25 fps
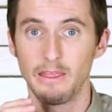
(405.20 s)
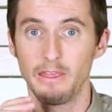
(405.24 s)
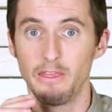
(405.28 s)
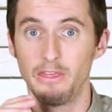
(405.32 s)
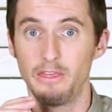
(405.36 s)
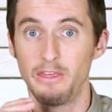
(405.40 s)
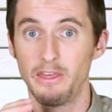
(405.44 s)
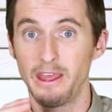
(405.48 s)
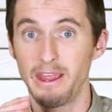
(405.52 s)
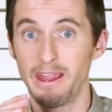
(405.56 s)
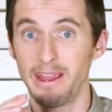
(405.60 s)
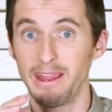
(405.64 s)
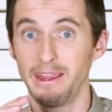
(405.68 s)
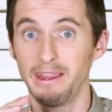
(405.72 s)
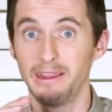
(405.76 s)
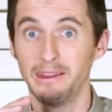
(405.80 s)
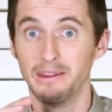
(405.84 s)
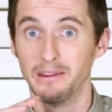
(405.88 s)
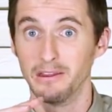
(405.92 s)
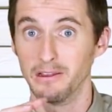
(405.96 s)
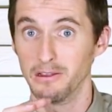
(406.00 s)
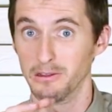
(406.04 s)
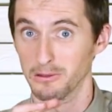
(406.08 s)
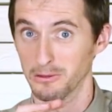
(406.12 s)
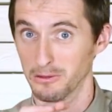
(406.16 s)

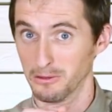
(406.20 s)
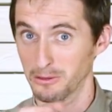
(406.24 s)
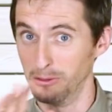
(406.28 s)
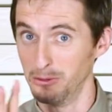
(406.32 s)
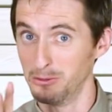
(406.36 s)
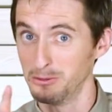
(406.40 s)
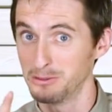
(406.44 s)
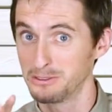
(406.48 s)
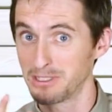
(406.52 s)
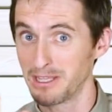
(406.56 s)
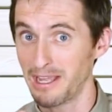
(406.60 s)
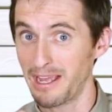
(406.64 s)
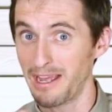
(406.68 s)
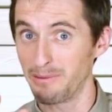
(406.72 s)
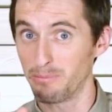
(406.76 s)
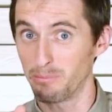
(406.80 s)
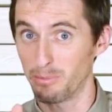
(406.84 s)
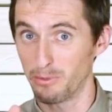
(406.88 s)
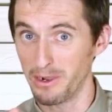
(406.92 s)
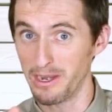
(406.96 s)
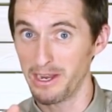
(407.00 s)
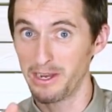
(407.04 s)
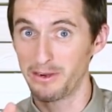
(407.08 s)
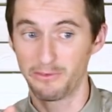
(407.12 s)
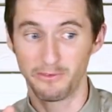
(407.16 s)
they lose that
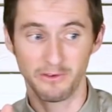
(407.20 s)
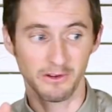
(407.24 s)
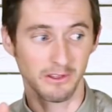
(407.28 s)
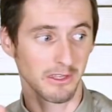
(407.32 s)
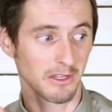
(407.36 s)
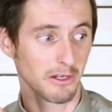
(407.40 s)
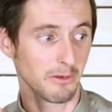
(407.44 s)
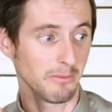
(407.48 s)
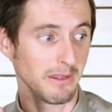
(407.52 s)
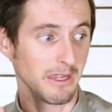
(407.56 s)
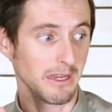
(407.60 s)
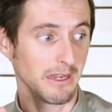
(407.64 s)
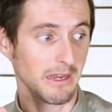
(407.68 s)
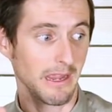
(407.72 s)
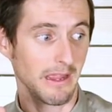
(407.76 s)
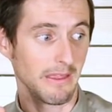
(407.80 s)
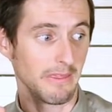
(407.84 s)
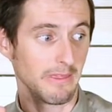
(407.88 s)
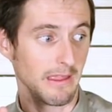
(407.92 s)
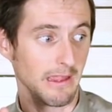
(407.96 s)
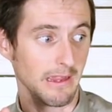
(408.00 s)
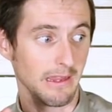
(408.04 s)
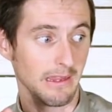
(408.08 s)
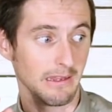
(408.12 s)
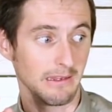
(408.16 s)
break for a little bit
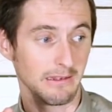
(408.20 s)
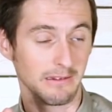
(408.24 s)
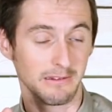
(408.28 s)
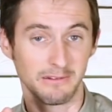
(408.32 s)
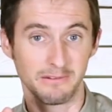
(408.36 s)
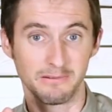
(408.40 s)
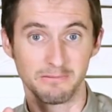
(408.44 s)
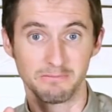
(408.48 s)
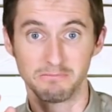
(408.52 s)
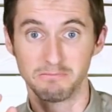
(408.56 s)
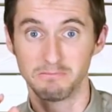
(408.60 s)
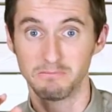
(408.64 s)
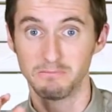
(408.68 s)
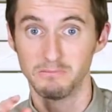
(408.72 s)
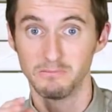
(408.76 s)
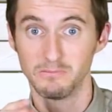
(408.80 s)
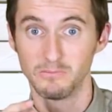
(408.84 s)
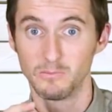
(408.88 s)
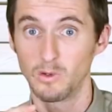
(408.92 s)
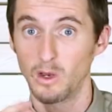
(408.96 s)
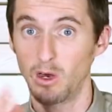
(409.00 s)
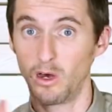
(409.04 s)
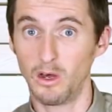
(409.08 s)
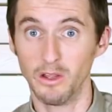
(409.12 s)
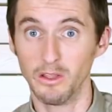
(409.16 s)
and they
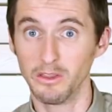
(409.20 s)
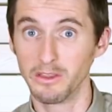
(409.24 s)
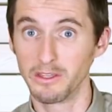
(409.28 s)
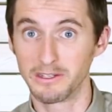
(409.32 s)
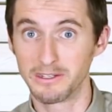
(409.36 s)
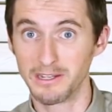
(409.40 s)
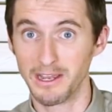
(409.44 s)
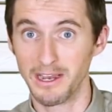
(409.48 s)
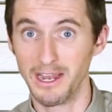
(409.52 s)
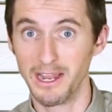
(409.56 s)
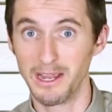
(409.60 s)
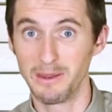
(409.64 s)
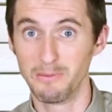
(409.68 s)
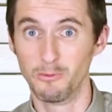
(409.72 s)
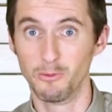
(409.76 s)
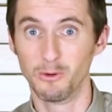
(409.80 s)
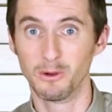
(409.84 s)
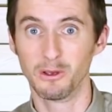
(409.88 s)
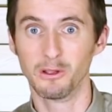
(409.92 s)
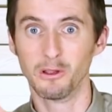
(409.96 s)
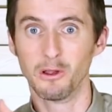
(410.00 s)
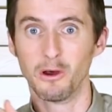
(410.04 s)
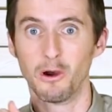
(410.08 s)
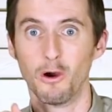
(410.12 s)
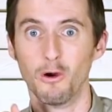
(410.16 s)
all the time
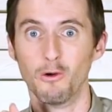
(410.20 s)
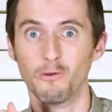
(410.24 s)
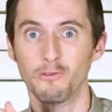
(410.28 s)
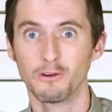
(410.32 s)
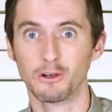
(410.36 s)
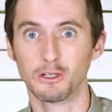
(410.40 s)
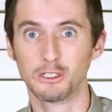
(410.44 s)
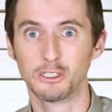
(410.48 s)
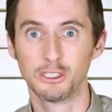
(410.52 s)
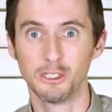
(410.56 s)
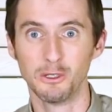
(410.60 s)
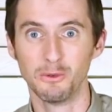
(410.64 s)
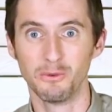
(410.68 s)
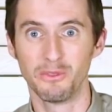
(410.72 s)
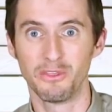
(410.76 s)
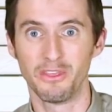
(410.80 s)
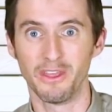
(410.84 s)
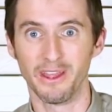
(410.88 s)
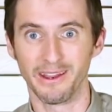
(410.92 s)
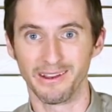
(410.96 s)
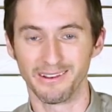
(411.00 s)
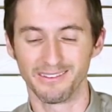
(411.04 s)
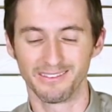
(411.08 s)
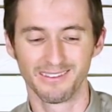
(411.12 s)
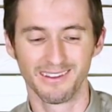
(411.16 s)
will overshoot
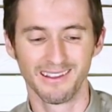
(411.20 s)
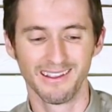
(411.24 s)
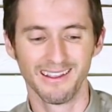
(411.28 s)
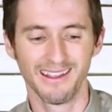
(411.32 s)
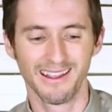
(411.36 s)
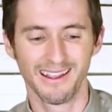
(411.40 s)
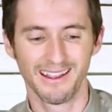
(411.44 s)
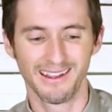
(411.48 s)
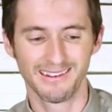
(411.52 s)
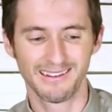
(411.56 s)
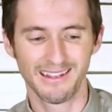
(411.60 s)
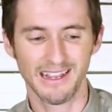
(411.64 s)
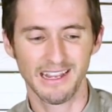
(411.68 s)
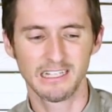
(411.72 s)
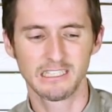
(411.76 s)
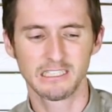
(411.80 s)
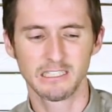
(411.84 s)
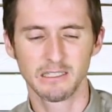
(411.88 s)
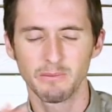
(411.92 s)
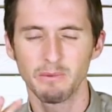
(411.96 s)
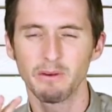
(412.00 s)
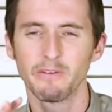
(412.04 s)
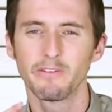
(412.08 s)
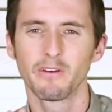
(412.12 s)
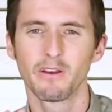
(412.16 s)
things. It takes
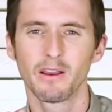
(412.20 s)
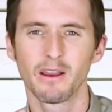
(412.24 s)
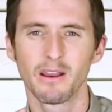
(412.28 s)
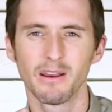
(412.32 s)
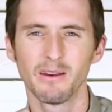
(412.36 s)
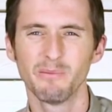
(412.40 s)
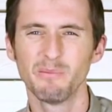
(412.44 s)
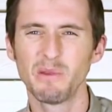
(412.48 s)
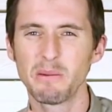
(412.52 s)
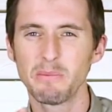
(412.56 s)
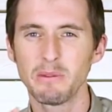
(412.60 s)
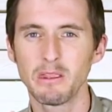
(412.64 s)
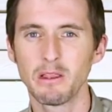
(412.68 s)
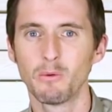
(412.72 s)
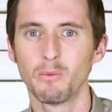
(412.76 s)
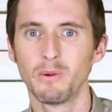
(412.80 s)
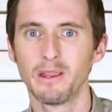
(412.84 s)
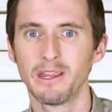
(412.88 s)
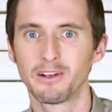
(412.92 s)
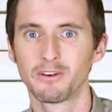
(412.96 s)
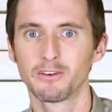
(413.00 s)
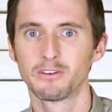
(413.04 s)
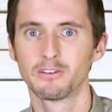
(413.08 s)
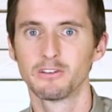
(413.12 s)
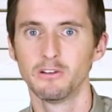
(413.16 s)
them maybe a
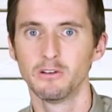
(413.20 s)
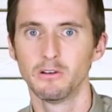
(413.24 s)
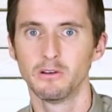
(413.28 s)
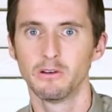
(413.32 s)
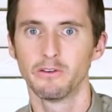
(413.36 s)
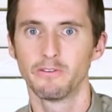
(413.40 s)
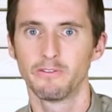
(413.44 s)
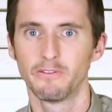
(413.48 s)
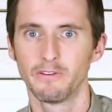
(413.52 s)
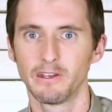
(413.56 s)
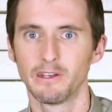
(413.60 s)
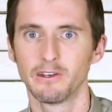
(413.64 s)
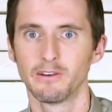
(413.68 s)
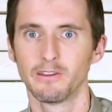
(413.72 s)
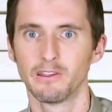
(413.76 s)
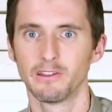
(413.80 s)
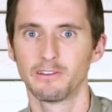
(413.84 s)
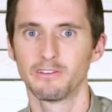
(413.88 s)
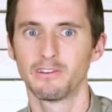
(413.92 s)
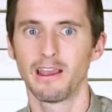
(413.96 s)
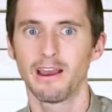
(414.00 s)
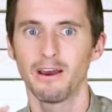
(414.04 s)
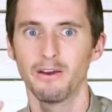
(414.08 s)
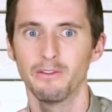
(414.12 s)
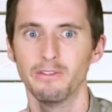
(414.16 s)
week or two to figure
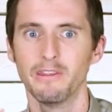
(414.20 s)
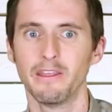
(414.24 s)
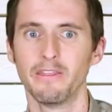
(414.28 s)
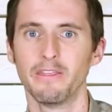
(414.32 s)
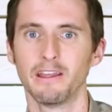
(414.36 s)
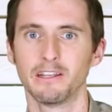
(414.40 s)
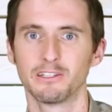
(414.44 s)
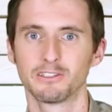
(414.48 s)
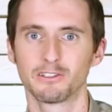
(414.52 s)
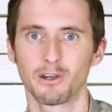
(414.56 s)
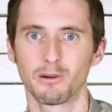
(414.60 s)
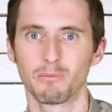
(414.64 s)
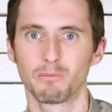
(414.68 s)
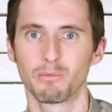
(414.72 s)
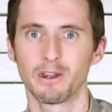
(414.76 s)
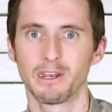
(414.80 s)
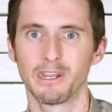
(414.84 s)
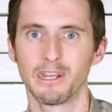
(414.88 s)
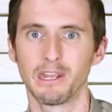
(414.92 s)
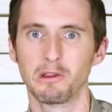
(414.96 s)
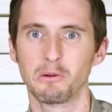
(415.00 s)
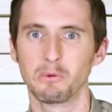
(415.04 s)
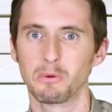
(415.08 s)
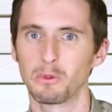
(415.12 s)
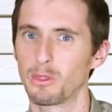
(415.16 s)
this out, and then they start
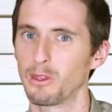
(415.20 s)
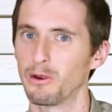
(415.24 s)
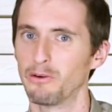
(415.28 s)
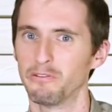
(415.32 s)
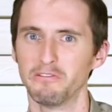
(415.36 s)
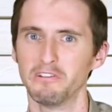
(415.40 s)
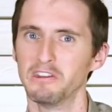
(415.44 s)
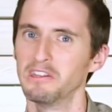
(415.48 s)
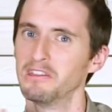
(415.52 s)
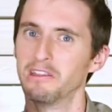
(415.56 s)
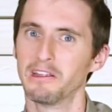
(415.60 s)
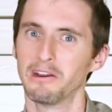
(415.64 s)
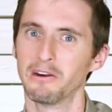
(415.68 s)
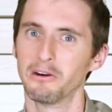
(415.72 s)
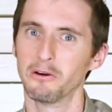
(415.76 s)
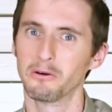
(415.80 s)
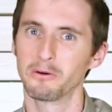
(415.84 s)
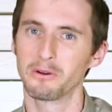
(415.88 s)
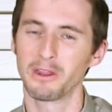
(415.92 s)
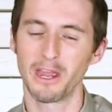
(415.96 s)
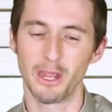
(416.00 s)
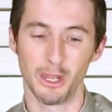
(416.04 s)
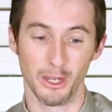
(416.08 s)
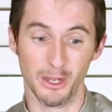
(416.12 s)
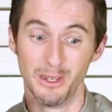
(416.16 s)
breaking with their feet. They're
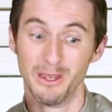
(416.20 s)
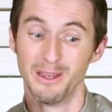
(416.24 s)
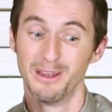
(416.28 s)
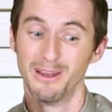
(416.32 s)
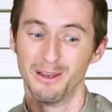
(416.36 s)
okay.